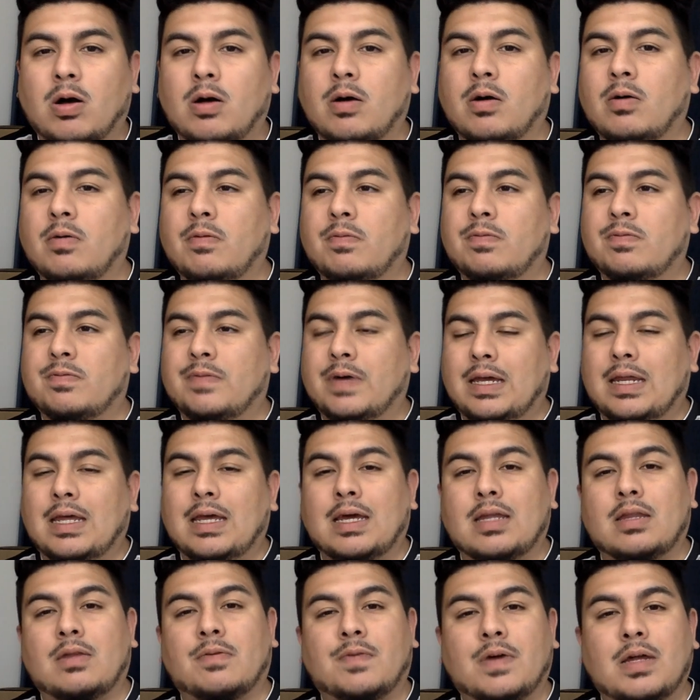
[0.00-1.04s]
of fighting
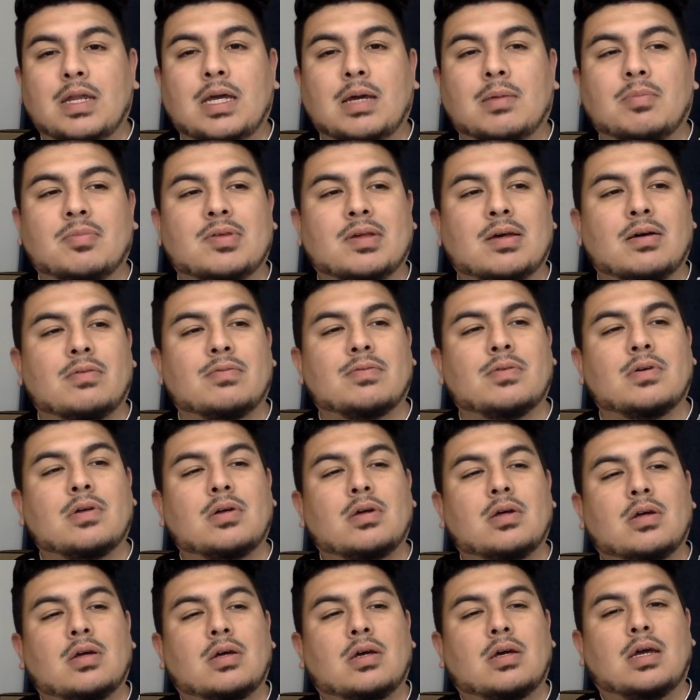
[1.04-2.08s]
and defending himself,
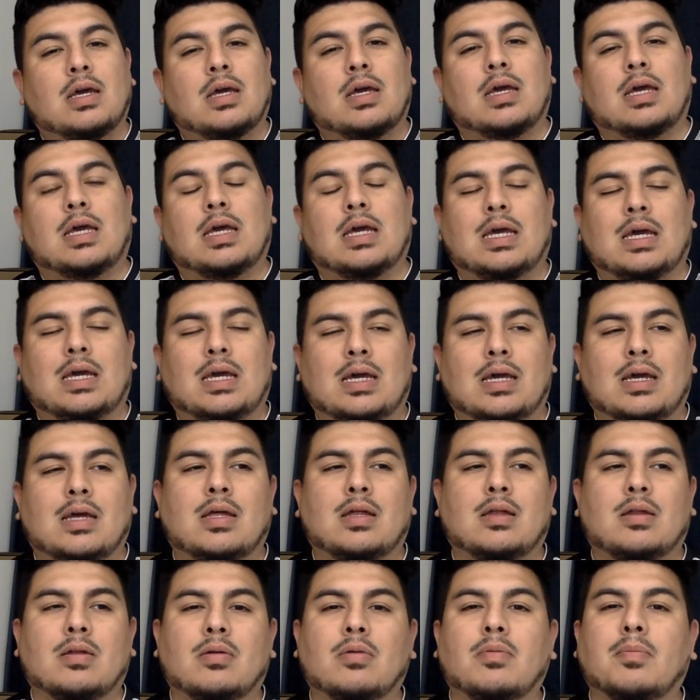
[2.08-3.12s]

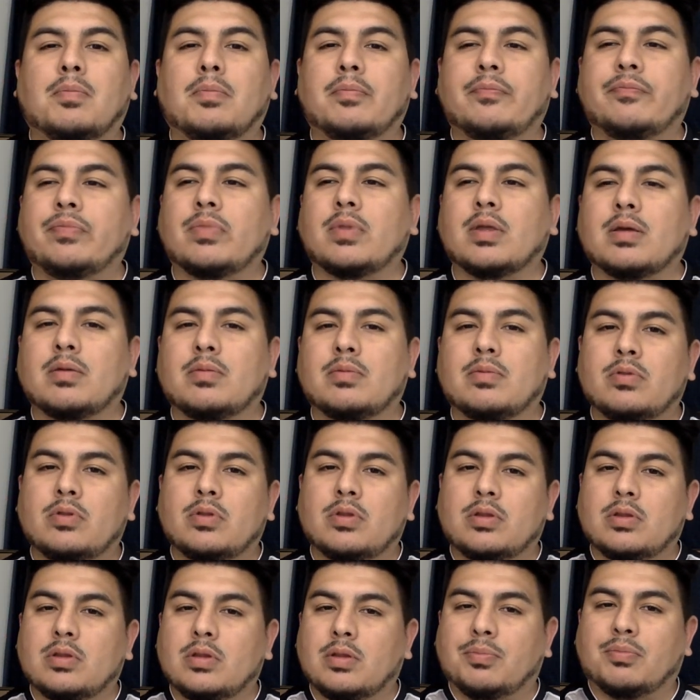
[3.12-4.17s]
and
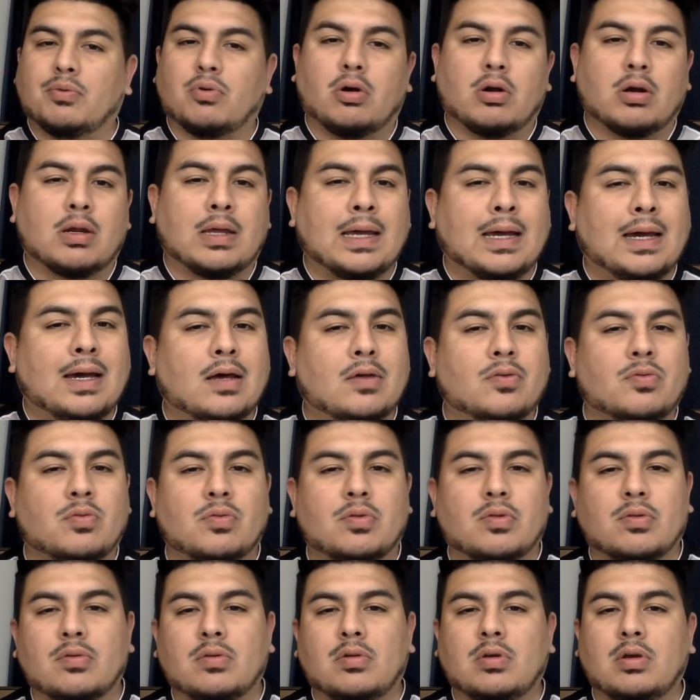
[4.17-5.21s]
the broadcast
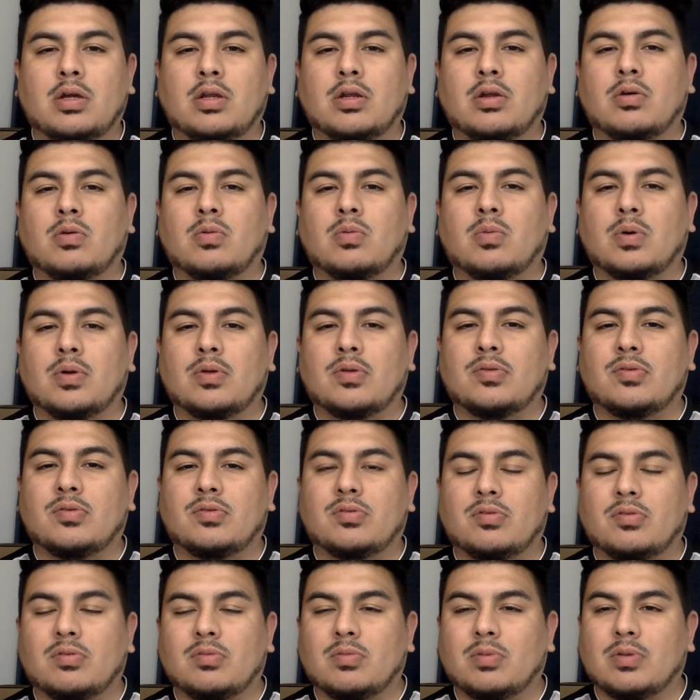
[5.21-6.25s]
was, you know,
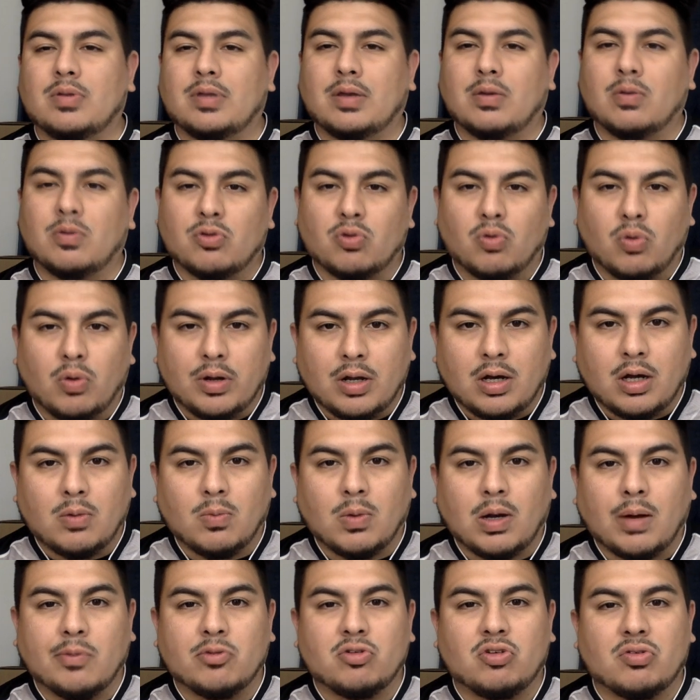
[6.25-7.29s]
was like, what's going on?
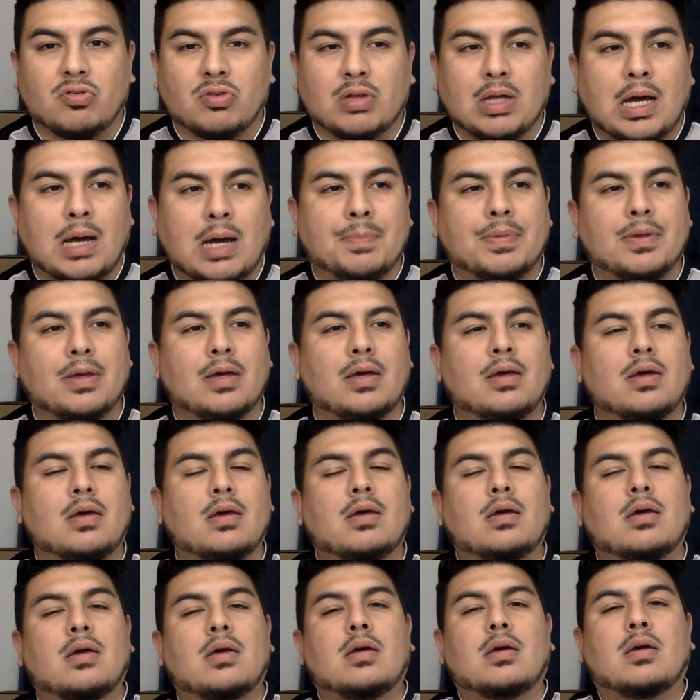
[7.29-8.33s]
Why would you stop it?
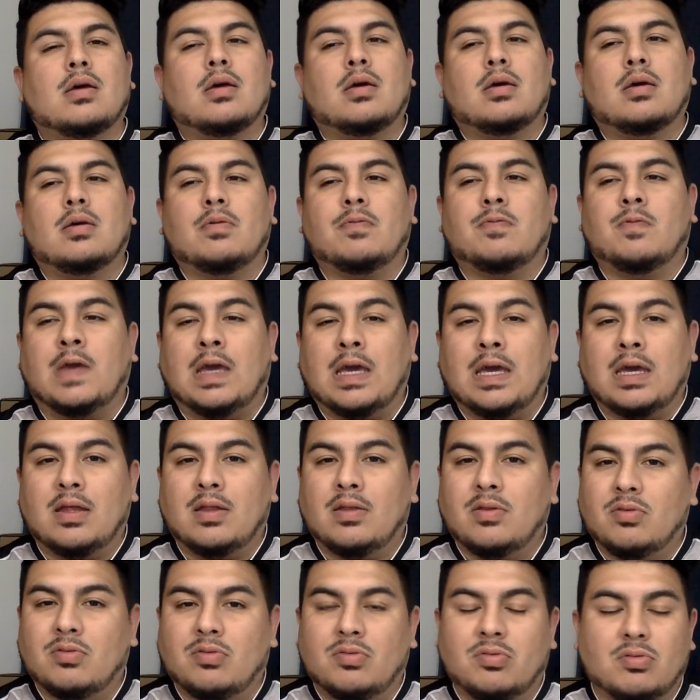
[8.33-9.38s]

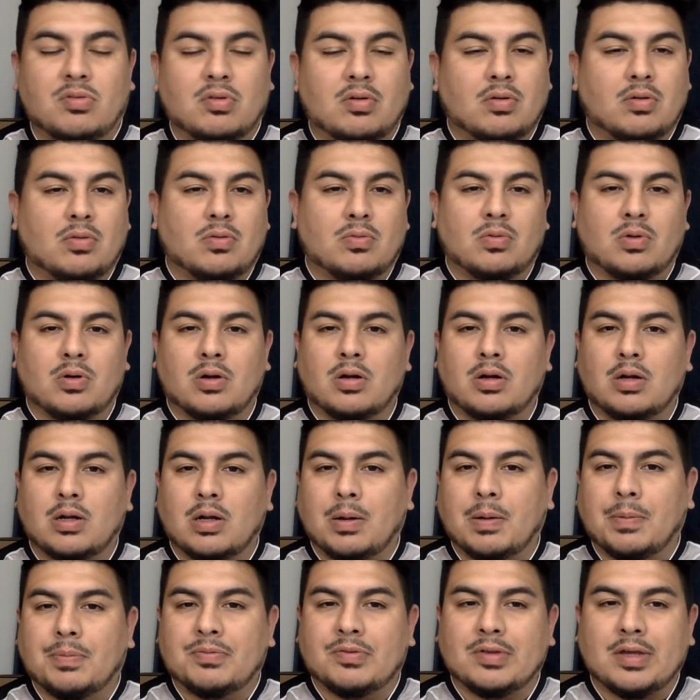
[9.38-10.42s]
Fans were
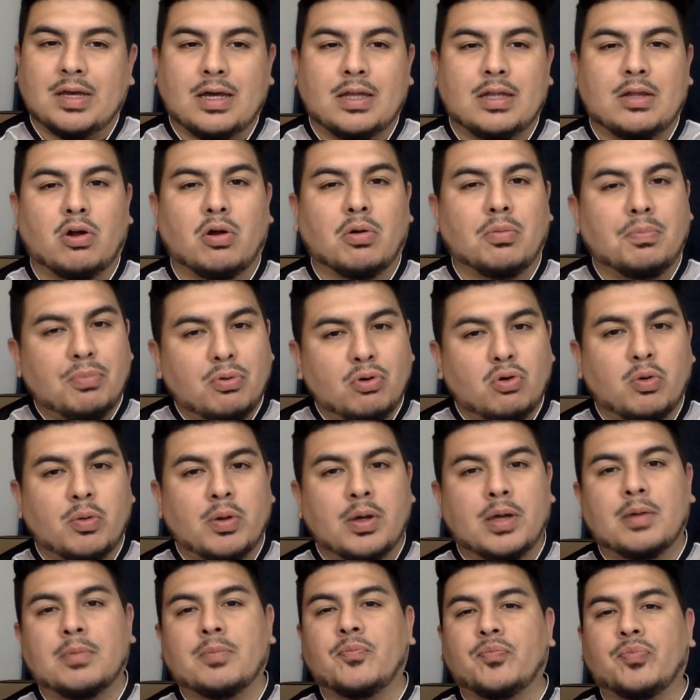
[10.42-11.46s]
upset. They were
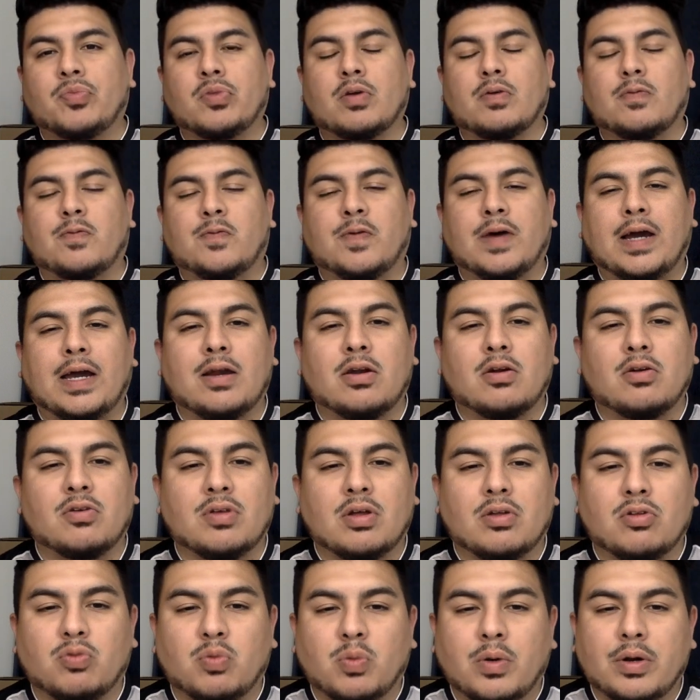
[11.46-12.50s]
booing. Fighters
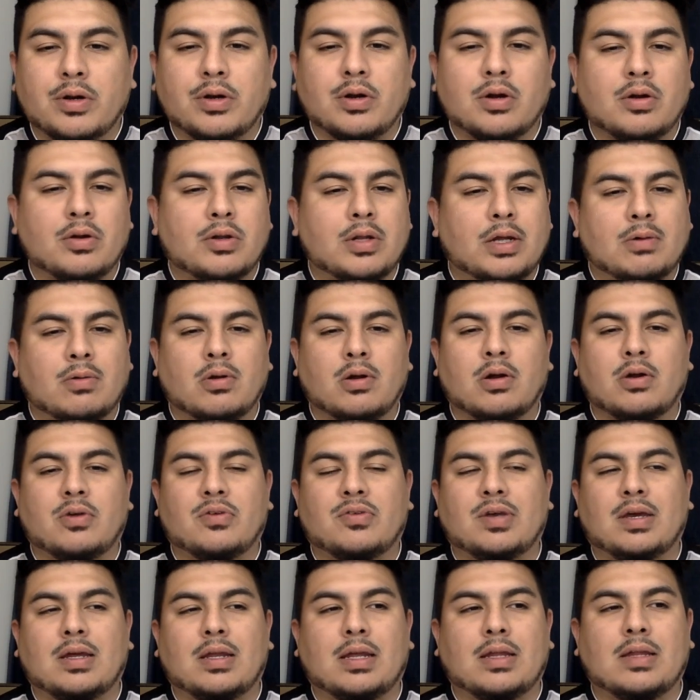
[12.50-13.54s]
on Twitter, they were
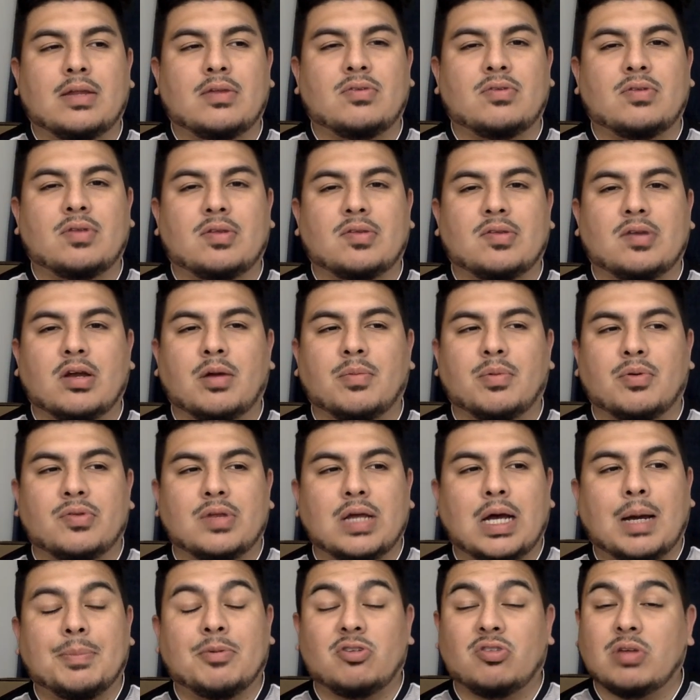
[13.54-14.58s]
saying like, this is a terrible
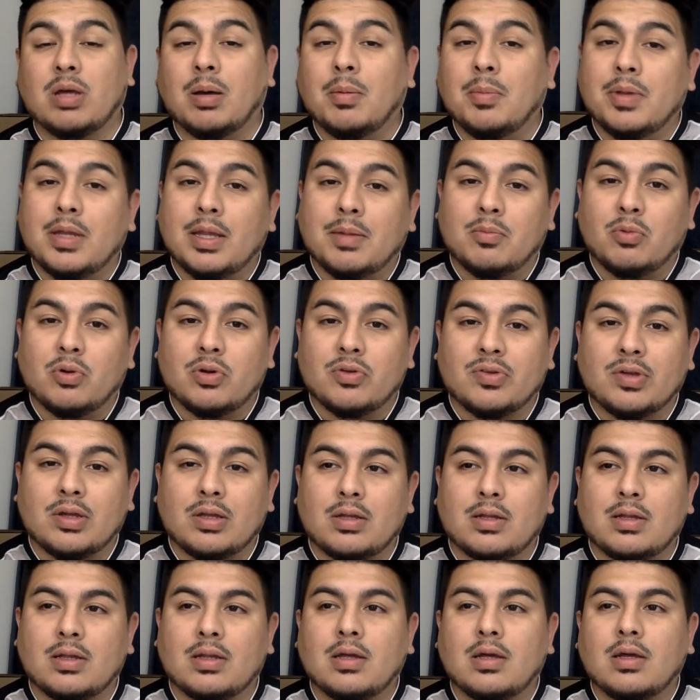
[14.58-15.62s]
stoppage. Some of them were
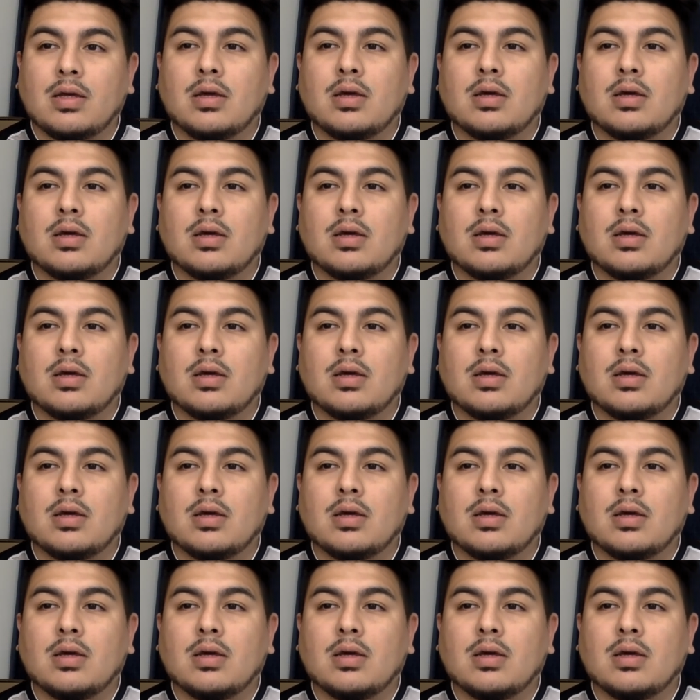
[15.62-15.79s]
saying that,